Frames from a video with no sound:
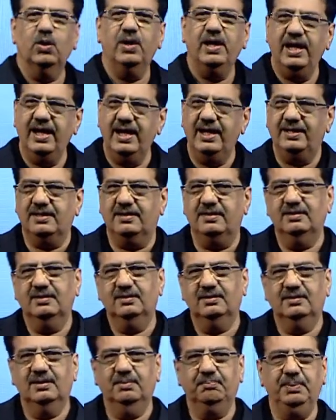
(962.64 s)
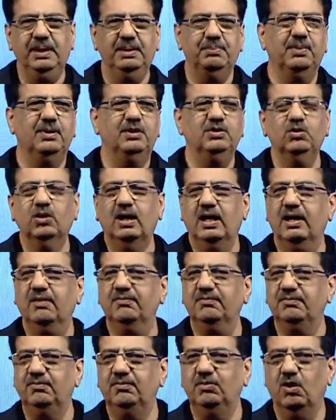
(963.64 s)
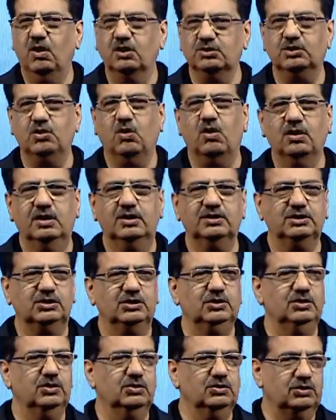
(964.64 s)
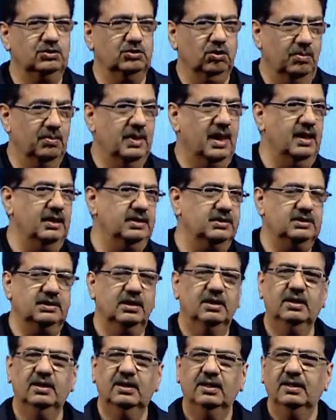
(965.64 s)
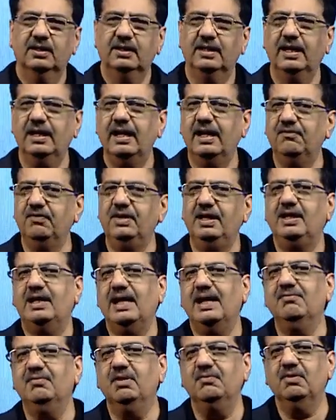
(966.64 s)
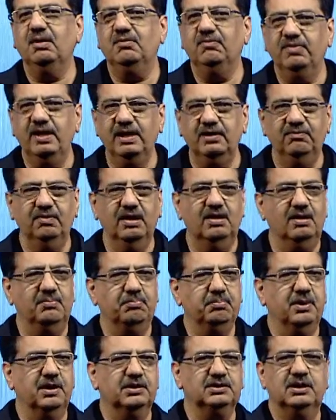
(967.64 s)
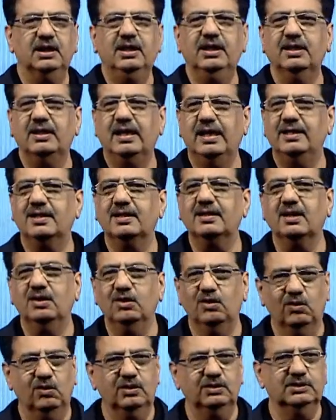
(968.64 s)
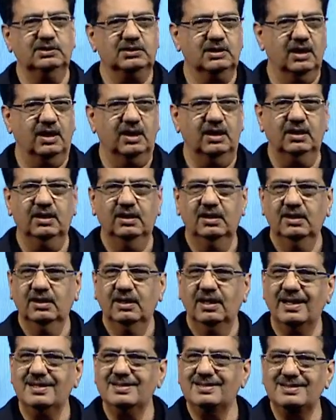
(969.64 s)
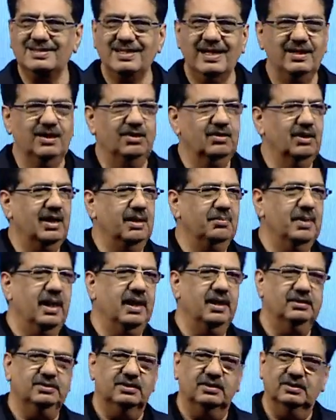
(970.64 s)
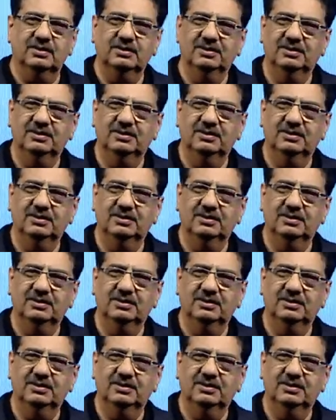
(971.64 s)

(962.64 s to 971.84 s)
hate the people you have lost orders to you so much that every time we will win, we'll personally write a condolence card and send it to that manager.